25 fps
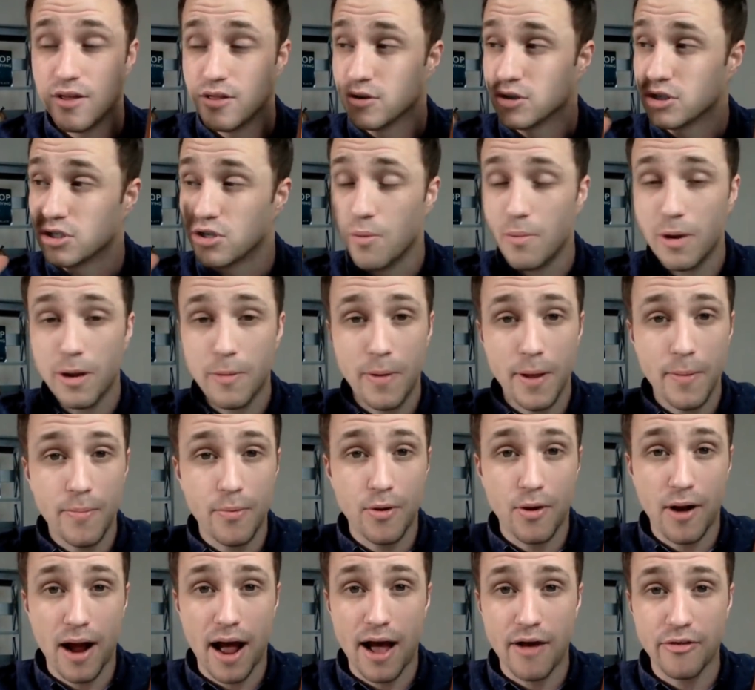There's so many
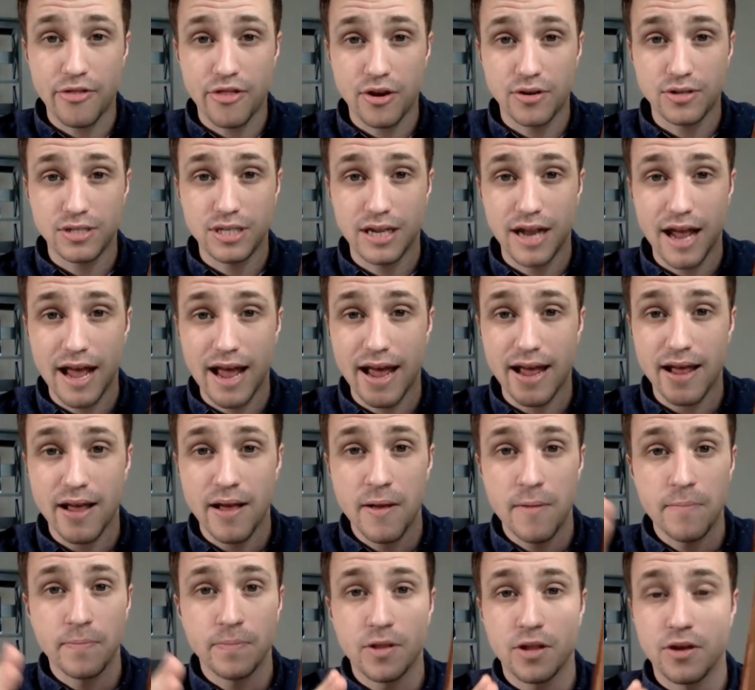people are out there today,
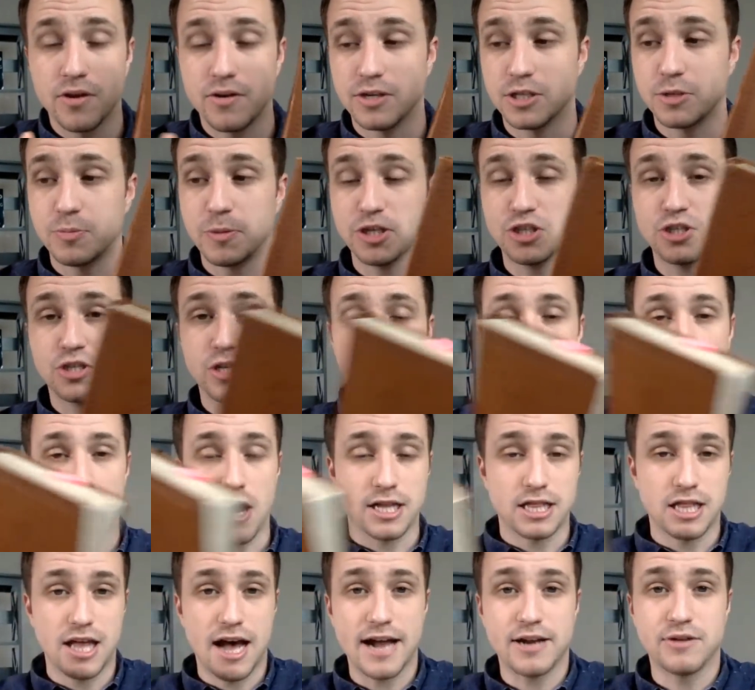you know, especially
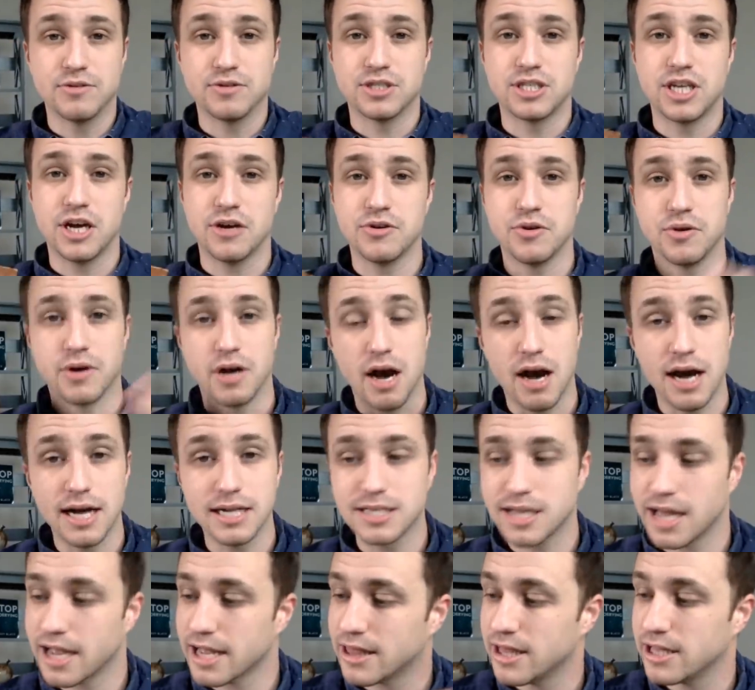online, who will tell you
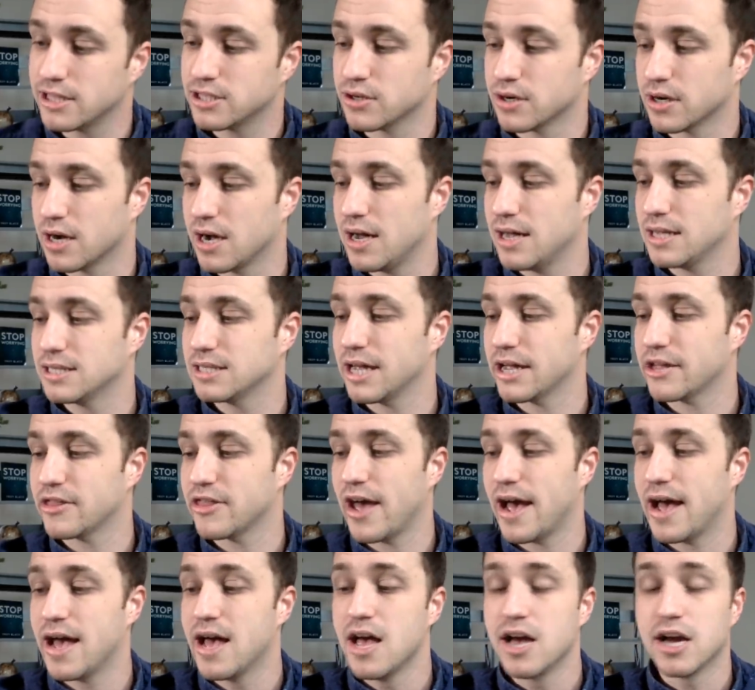God's like this or God's like
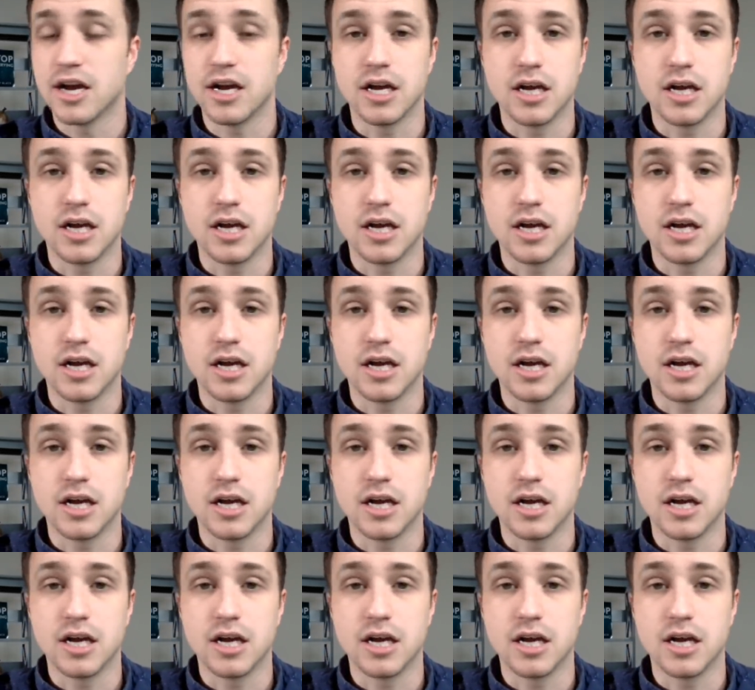that.